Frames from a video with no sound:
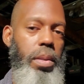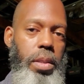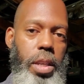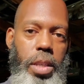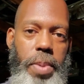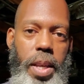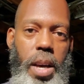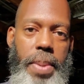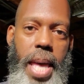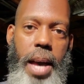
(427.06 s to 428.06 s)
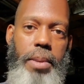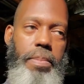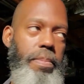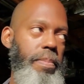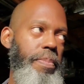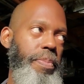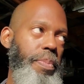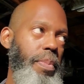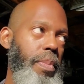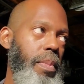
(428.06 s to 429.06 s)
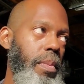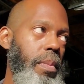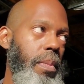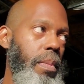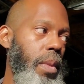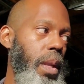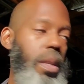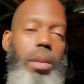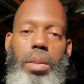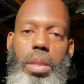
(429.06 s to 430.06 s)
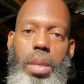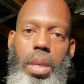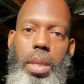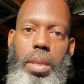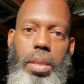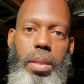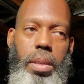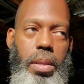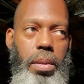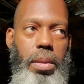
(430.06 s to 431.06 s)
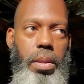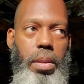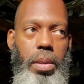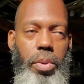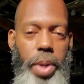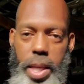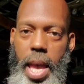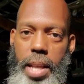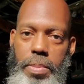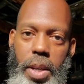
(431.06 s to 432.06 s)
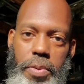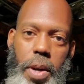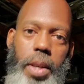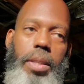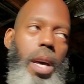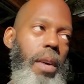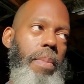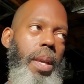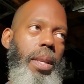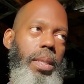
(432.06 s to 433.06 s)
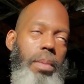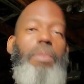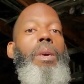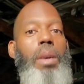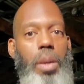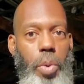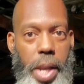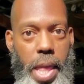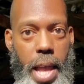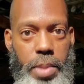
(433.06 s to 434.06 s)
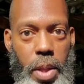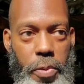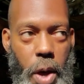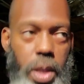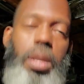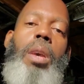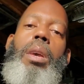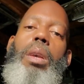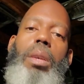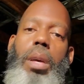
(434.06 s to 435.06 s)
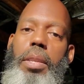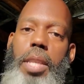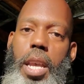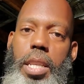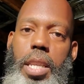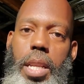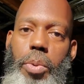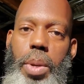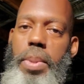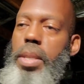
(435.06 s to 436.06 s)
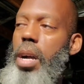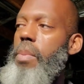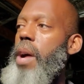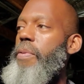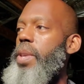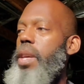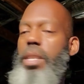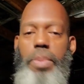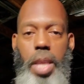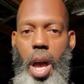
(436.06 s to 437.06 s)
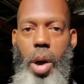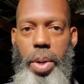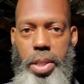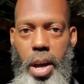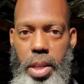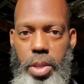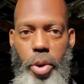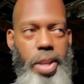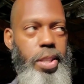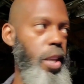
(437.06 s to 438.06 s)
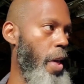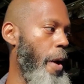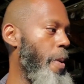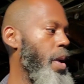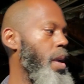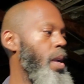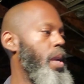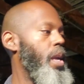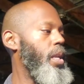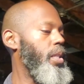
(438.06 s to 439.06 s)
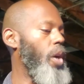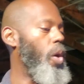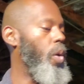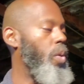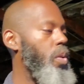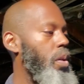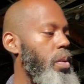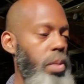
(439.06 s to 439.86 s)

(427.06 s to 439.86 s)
she's been coming out accusing these wicked ass motherfuckers uh, being some wicked ass motherfuckers. You know, saying shit that we've been talking about for years, but they always call us crazy, you know. So,